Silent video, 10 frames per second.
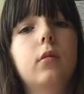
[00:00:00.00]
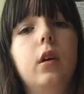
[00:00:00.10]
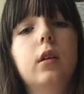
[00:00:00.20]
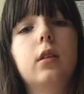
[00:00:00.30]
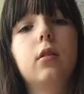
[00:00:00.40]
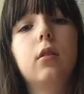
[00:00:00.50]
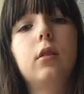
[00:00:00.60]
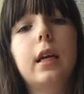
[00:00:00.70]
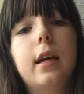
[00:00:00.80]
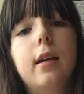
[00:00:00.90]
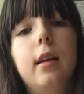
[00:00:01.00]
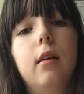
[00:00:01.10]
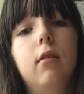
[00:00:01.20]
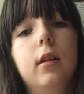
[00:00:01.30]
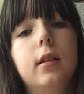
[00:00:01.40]
It's getting a
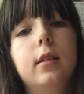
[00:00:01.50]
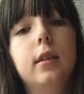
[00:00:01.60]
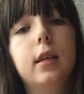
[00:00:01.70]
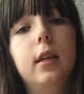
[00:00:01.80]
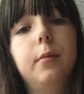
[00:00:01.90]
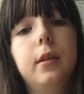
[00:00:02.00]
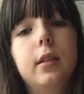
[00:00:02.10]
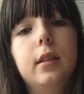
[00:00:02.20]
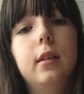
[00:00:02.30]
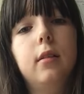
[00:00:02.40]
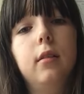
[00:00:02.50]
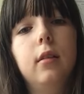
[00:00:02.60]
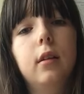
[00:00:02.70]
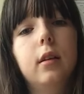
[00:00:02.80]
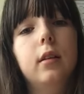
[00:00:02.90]
little less sticky, but it's still,
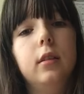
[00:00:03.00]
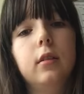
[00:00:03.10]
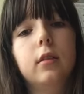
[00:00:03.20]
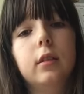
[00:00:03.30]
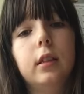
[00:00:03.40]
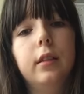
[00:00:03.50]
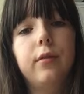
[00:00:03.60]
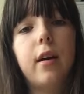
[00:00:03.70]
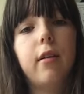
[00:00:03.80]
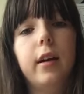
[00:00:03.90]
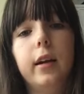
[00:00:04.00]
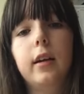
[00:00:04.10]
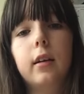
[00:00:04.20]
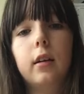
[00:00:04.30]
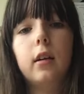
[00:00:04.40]
as you can see,
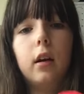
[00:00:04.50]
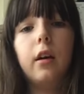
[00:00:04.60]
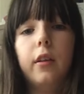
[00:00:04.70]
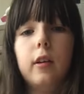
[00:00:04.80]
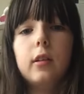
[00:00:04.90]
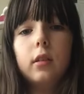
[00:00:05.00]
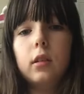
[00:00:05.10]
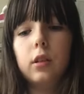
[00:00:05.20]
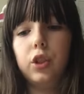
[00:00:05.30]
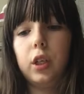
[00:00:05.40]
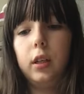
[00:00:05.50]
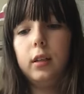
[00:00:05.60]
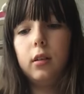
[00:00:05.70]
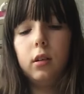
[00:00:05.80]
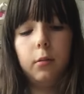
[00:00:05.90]
very. I think this is a
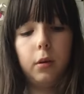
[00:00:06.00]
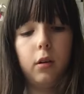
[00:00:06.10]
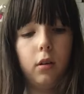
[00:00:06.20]
jiggly slime.